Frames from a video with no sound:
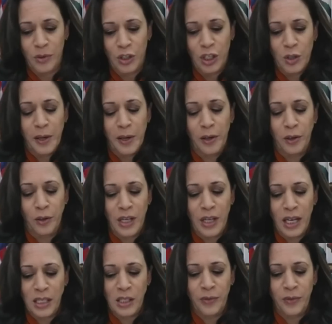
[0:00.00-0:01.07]
Judge Barrett, you
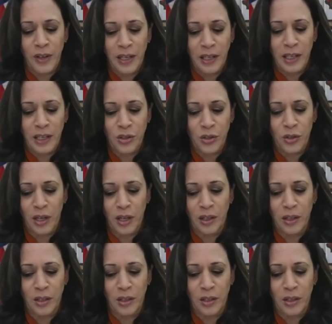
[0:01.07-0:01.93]
testified yesterday